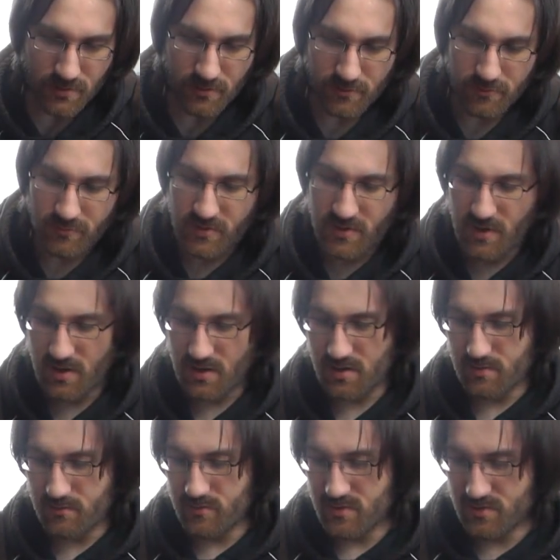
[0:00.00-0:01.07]

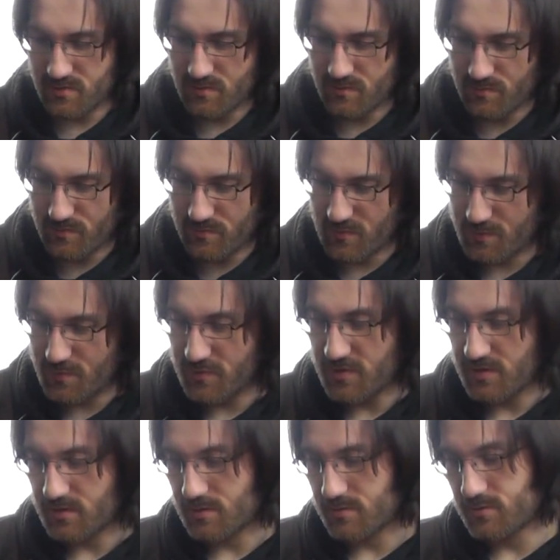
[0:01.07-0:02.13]
Okay, we're
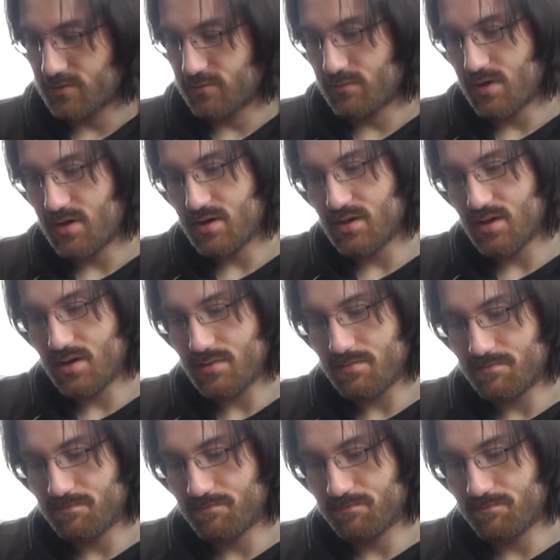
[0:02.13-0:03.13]
putting those away again.